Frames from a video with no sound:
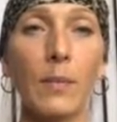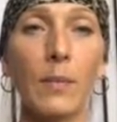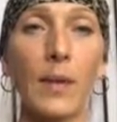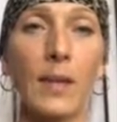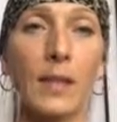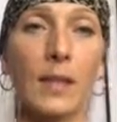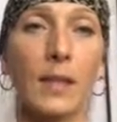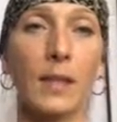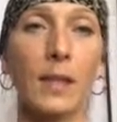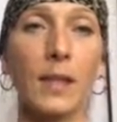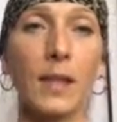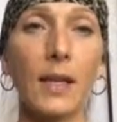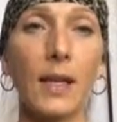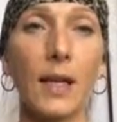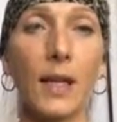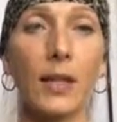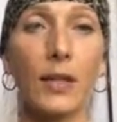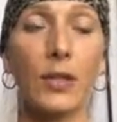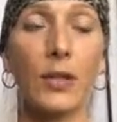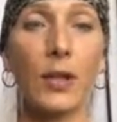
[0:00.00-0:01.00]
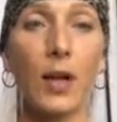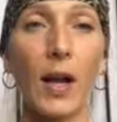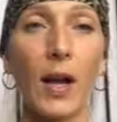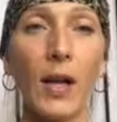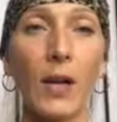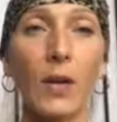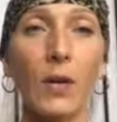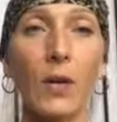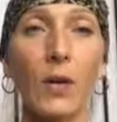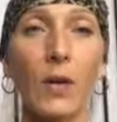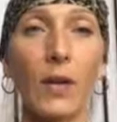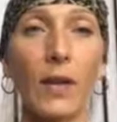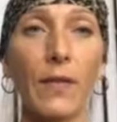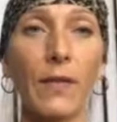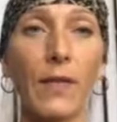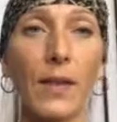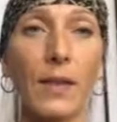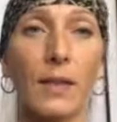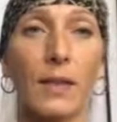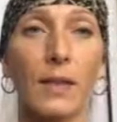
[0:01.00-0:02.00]
basically a triangle
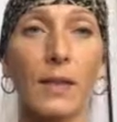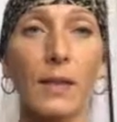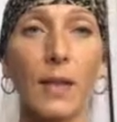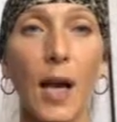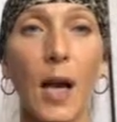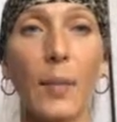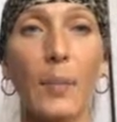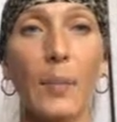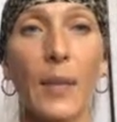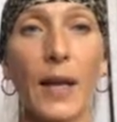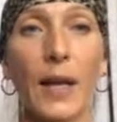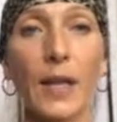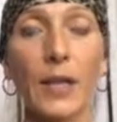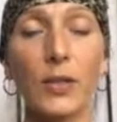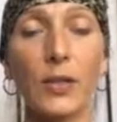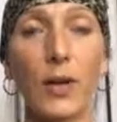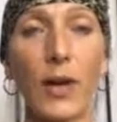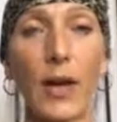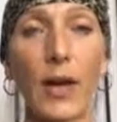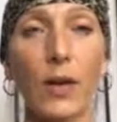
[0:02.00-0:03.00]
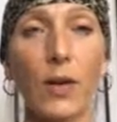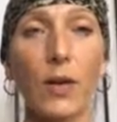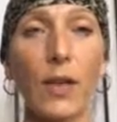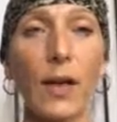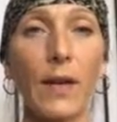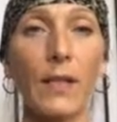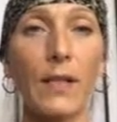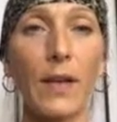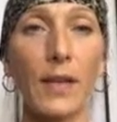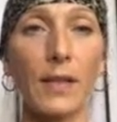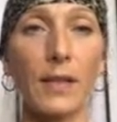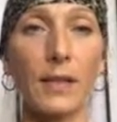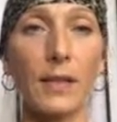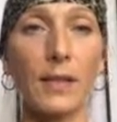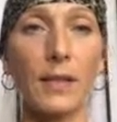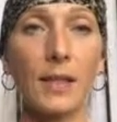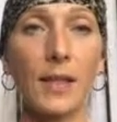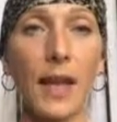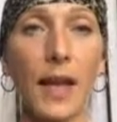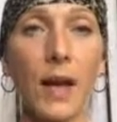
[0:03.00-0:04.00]
that faces up and a triangle that
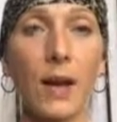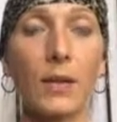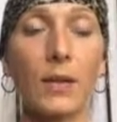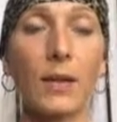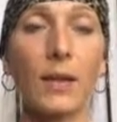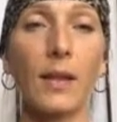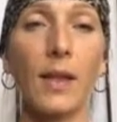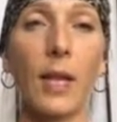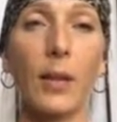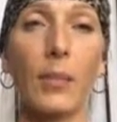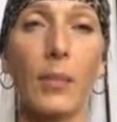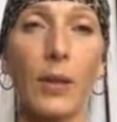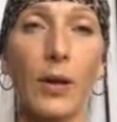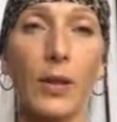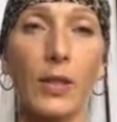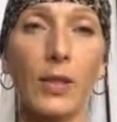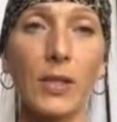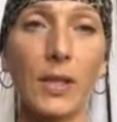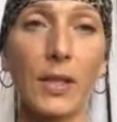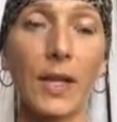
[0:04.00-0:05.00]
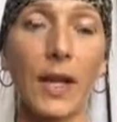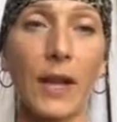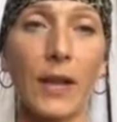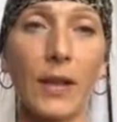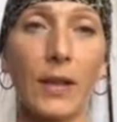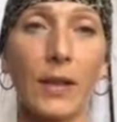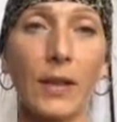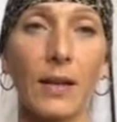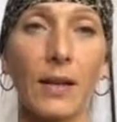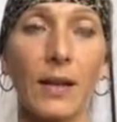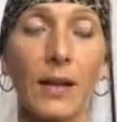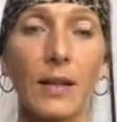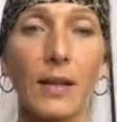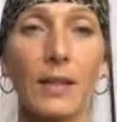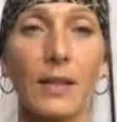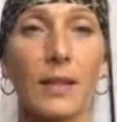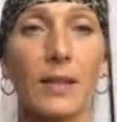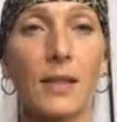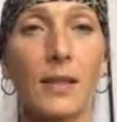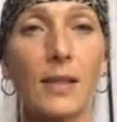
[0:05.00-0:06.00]
faces down. They merge together.
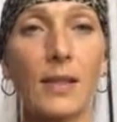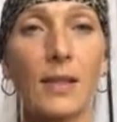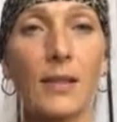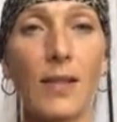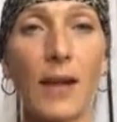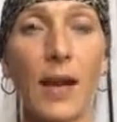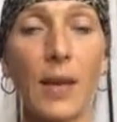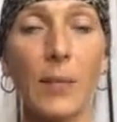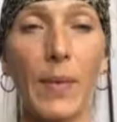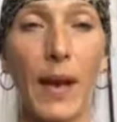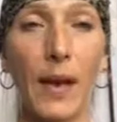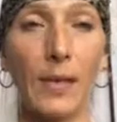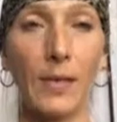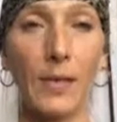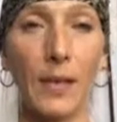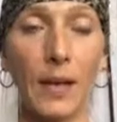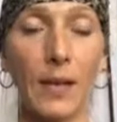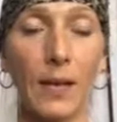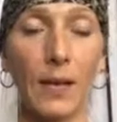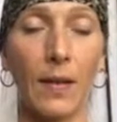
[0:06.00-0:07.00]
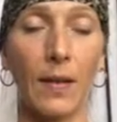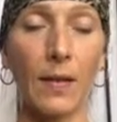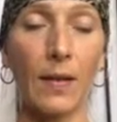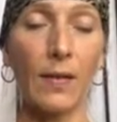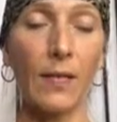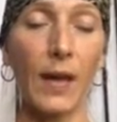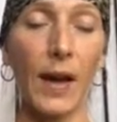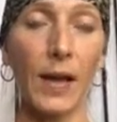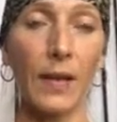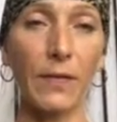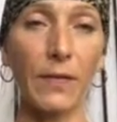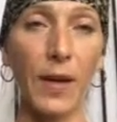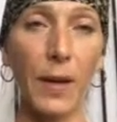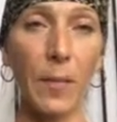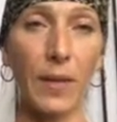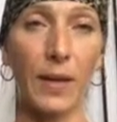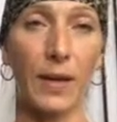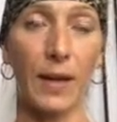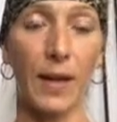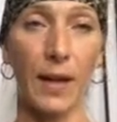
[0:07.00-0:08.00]
This is the divine masculine and the divine
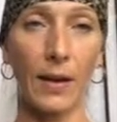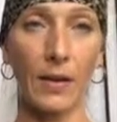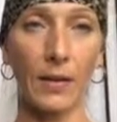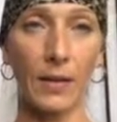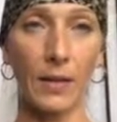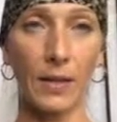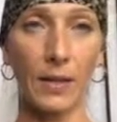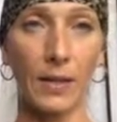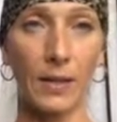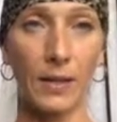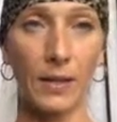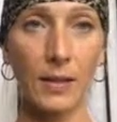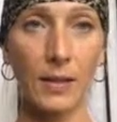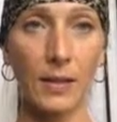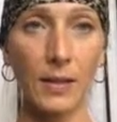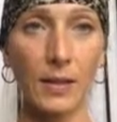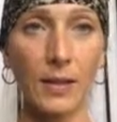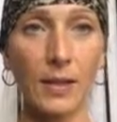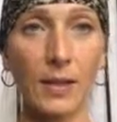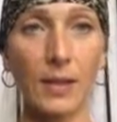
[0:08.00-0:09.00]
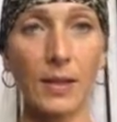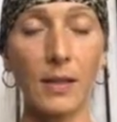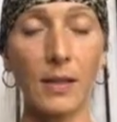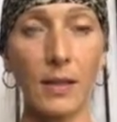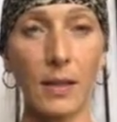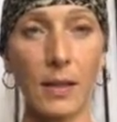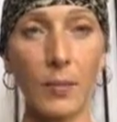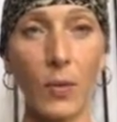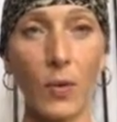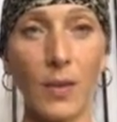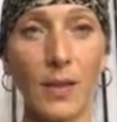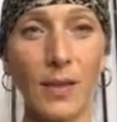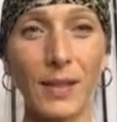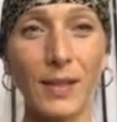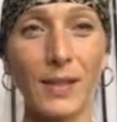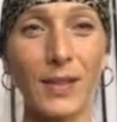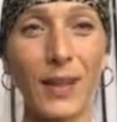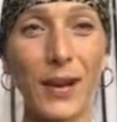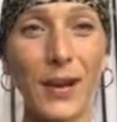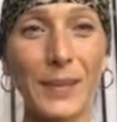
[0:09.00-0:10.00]
feminine energies. This is the
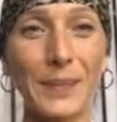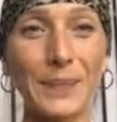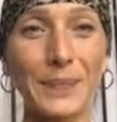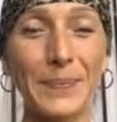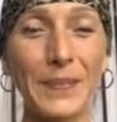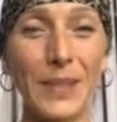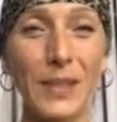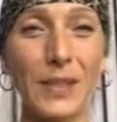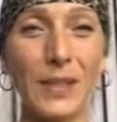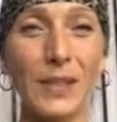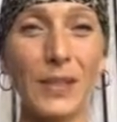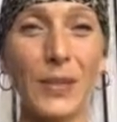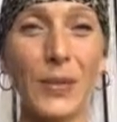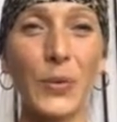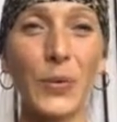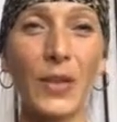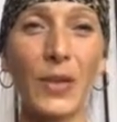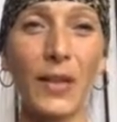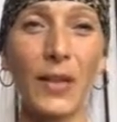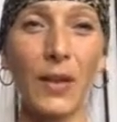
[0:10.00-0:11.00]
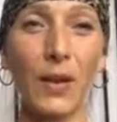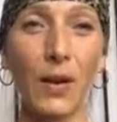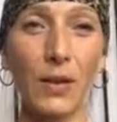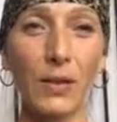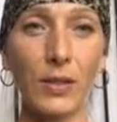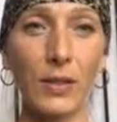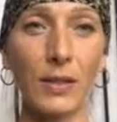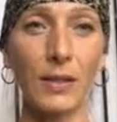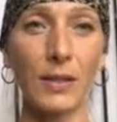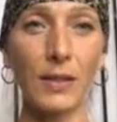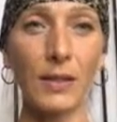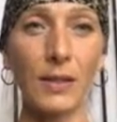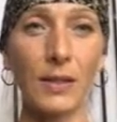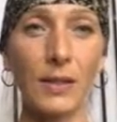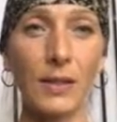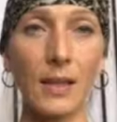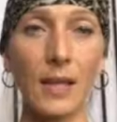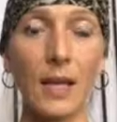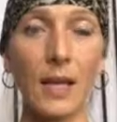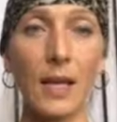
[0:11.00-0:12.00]
six-pointed star. This is unity
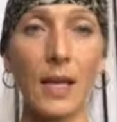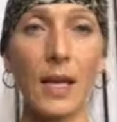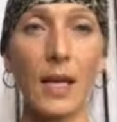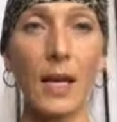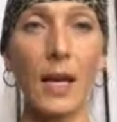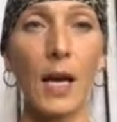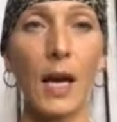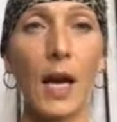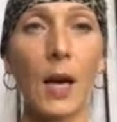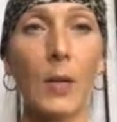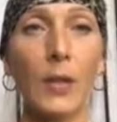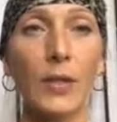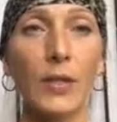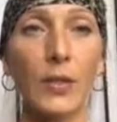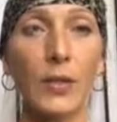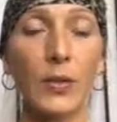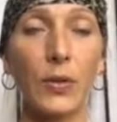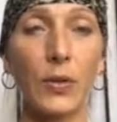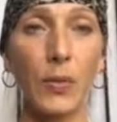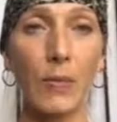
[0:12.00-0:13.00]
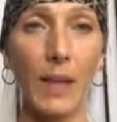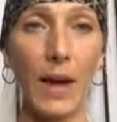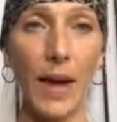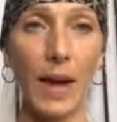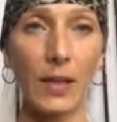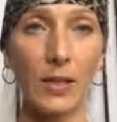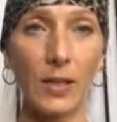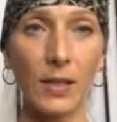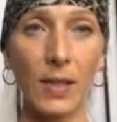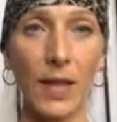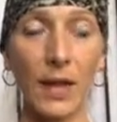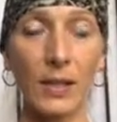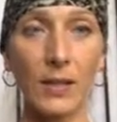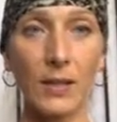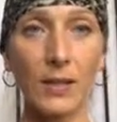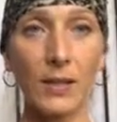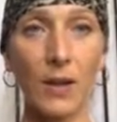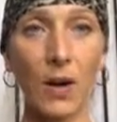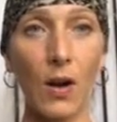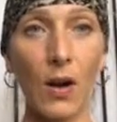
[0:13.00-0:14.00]
consciousness. I want you to imagine that
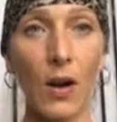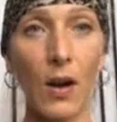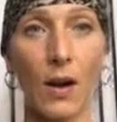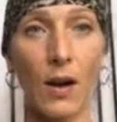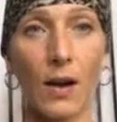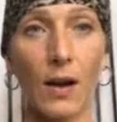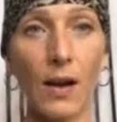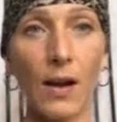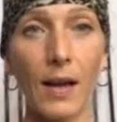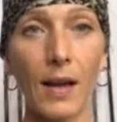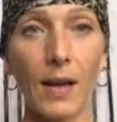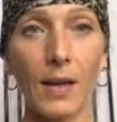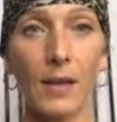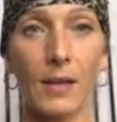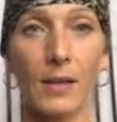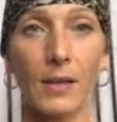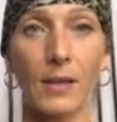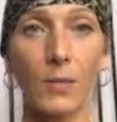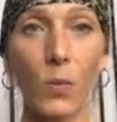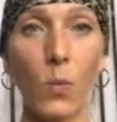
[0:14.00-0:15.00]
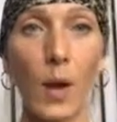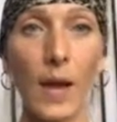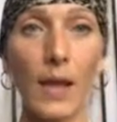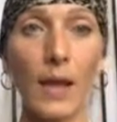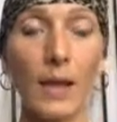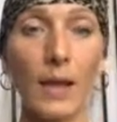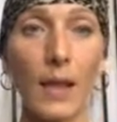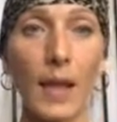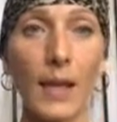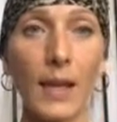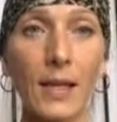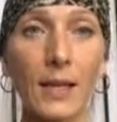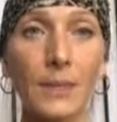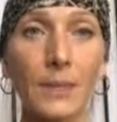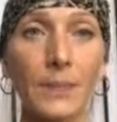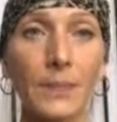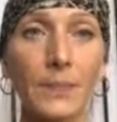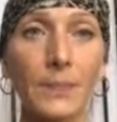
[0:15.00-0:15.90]
star as white light,